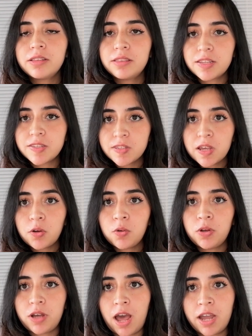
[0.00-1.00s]
The
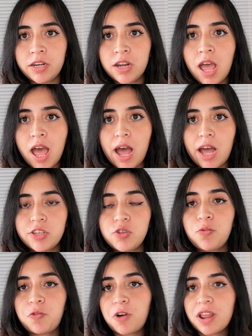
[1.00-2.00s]
second kind asks you
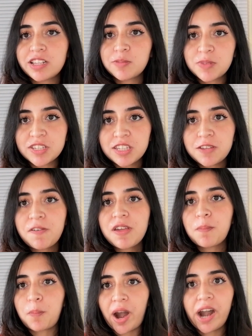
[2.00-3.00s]
for a
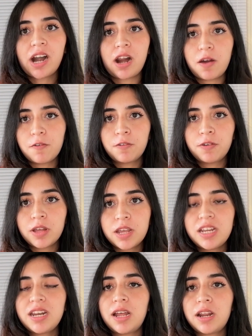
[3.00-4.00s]
specific paragraph
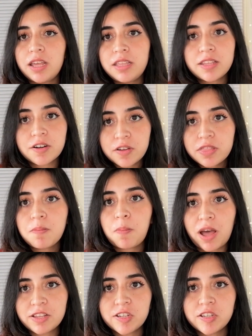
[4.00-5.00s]
in the reading
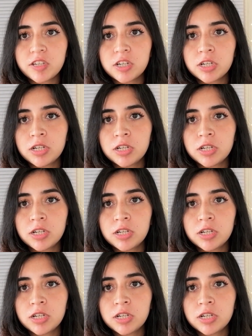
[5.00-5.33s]
passage.